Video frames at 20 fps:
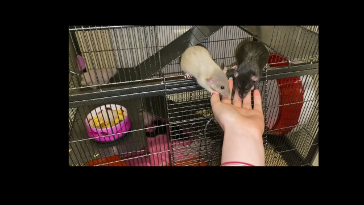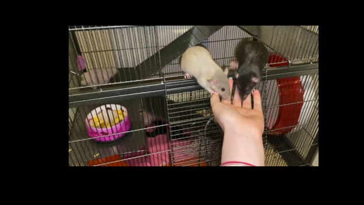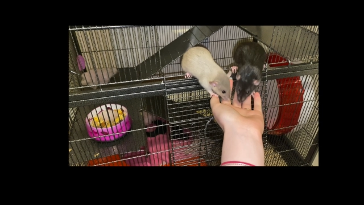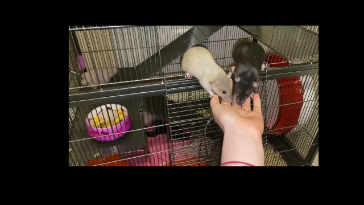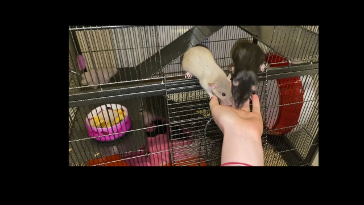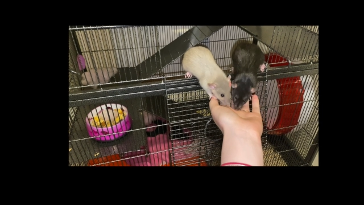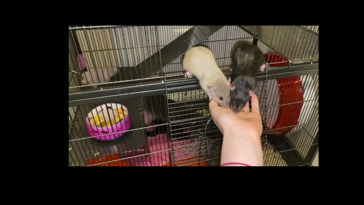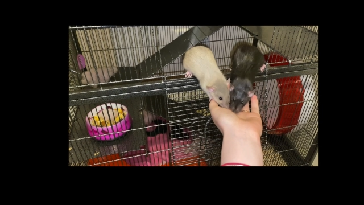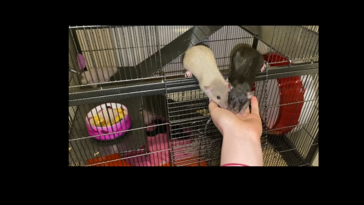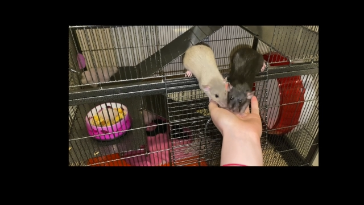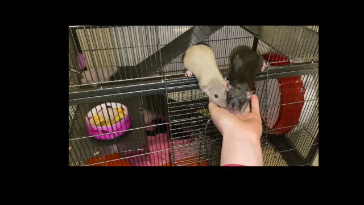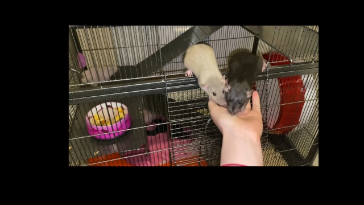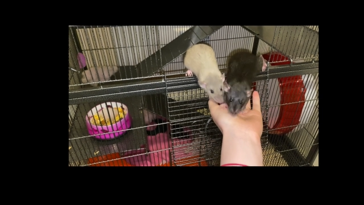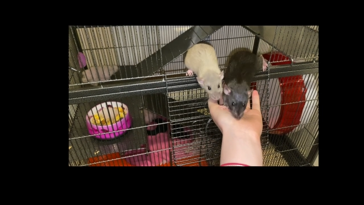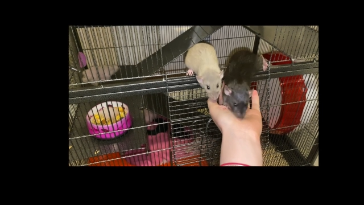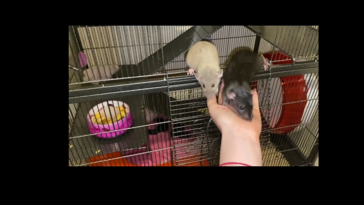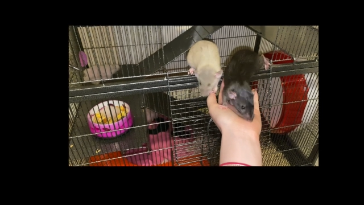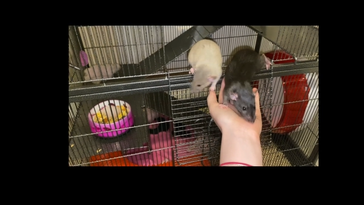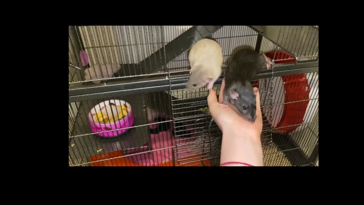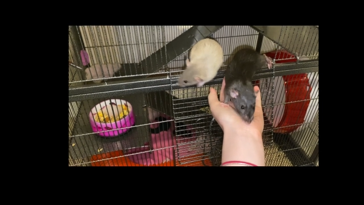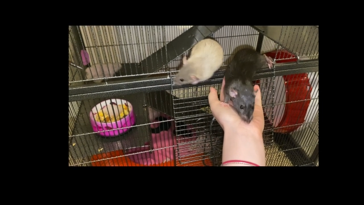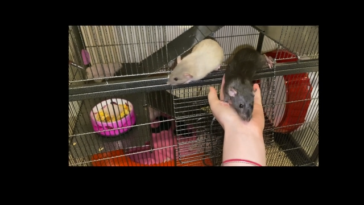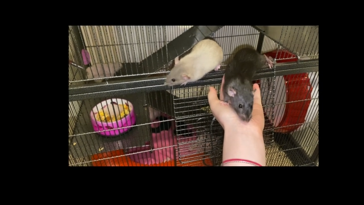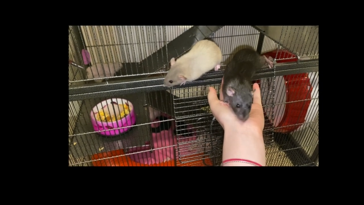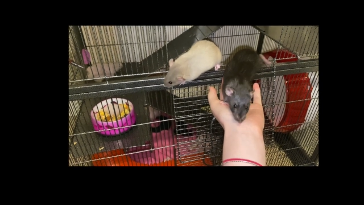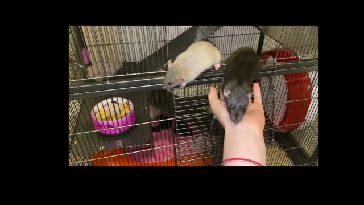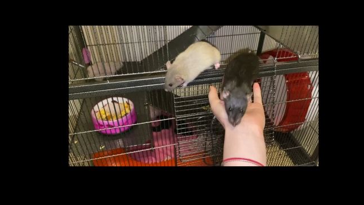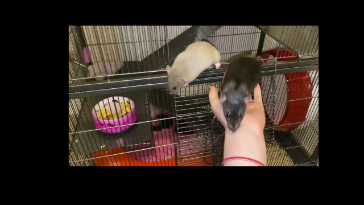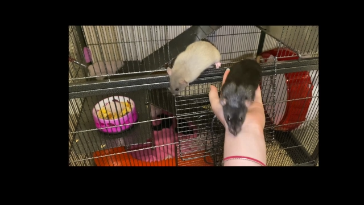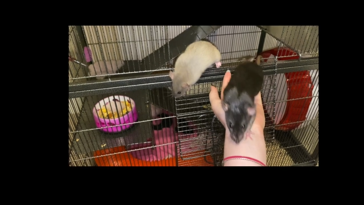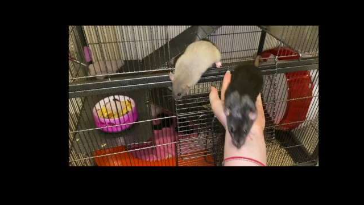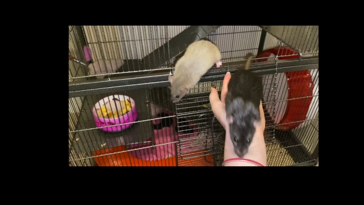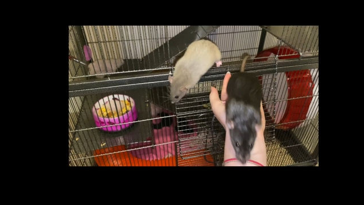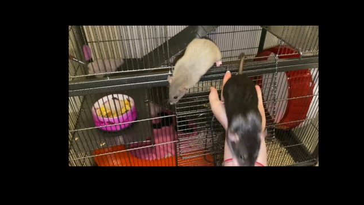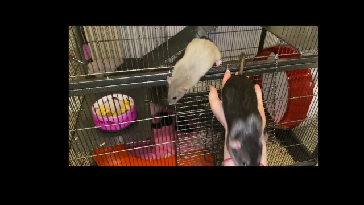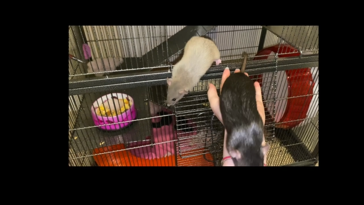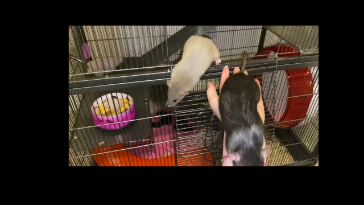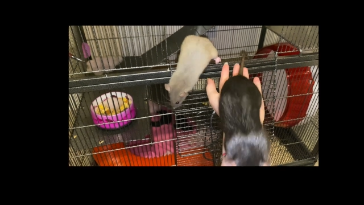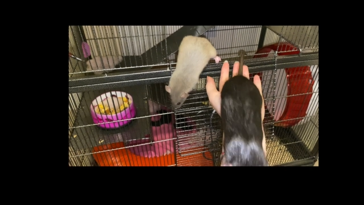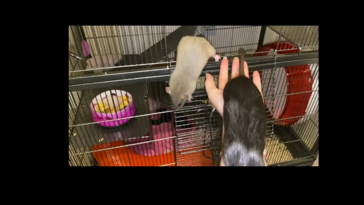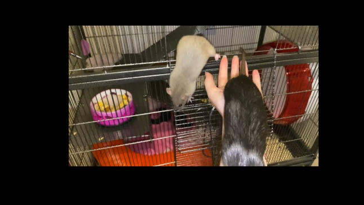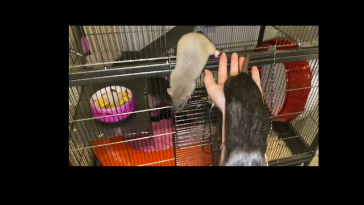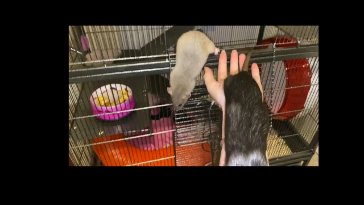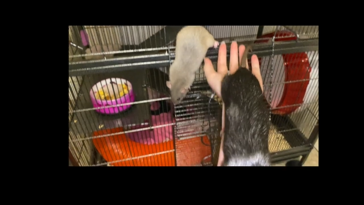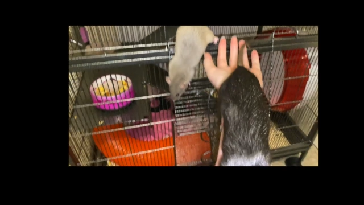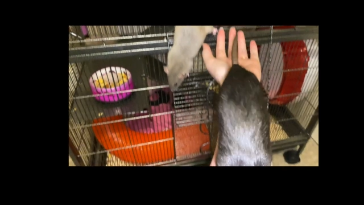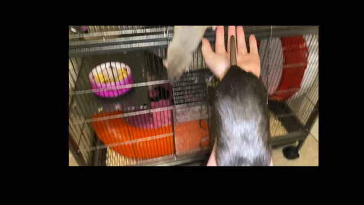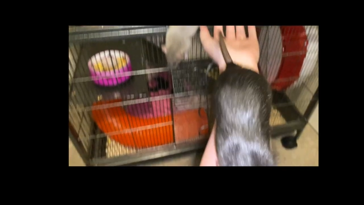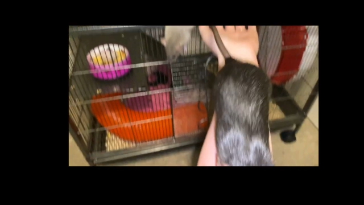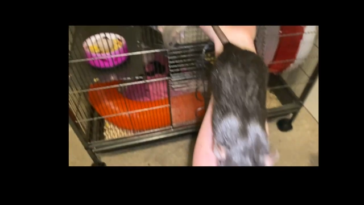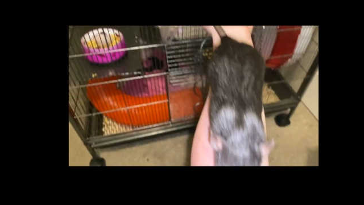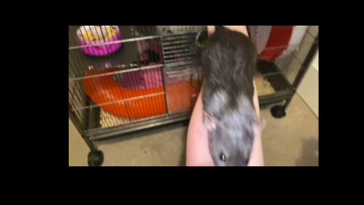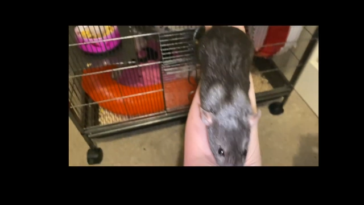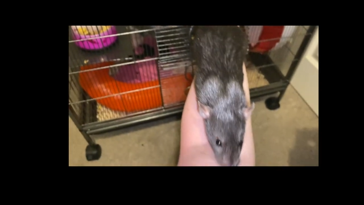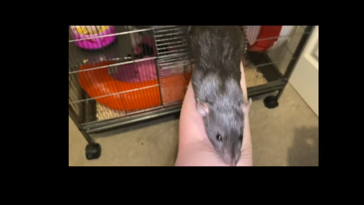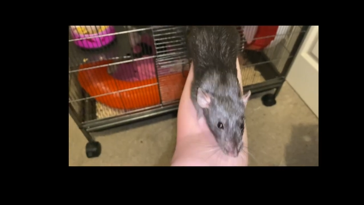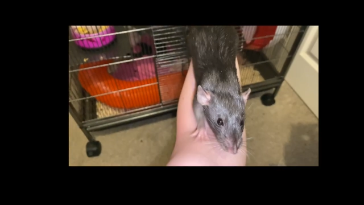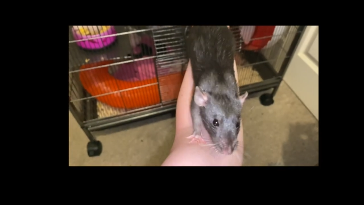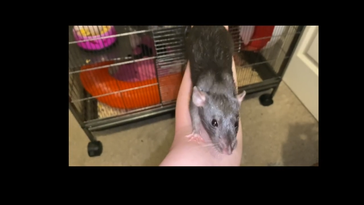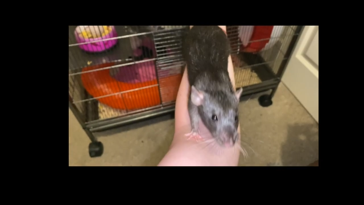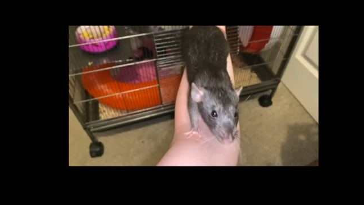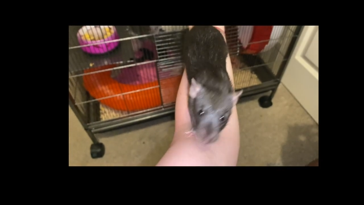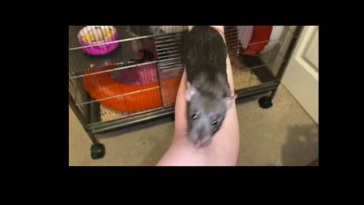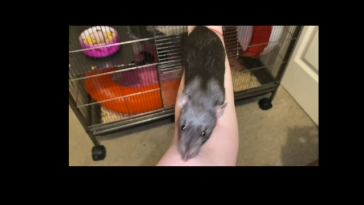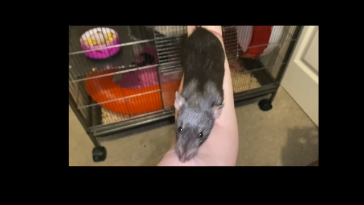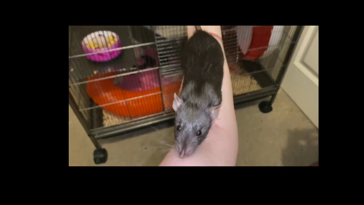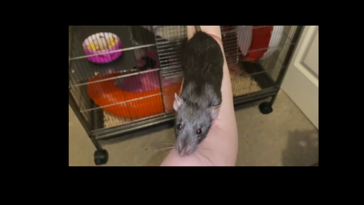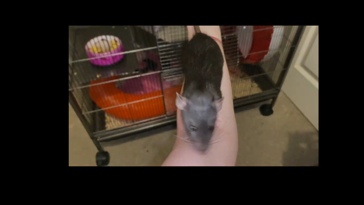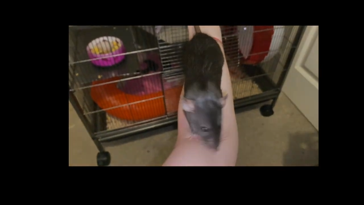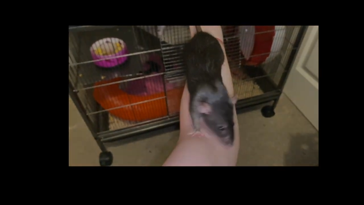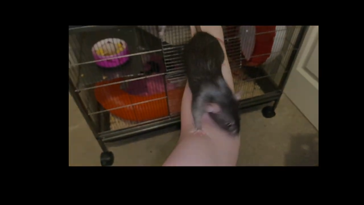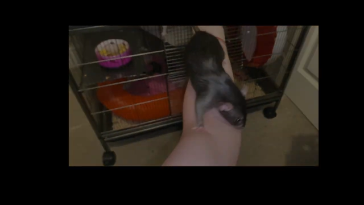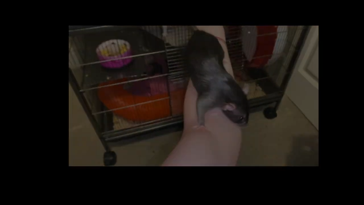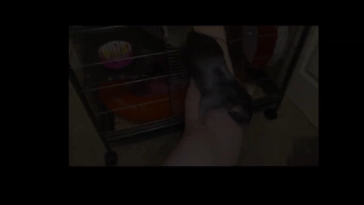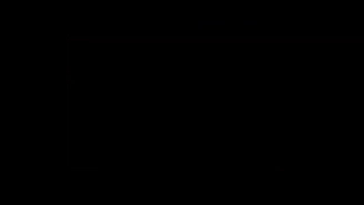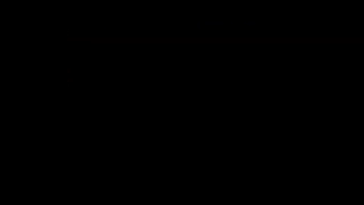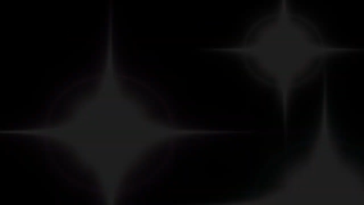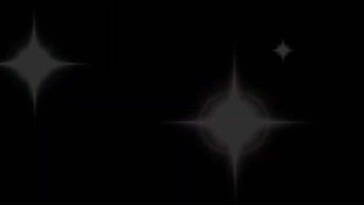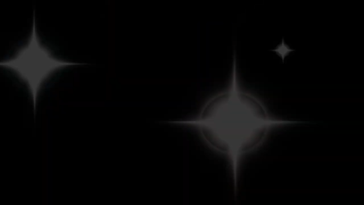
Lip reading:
No face is visible, so there are no lips to read.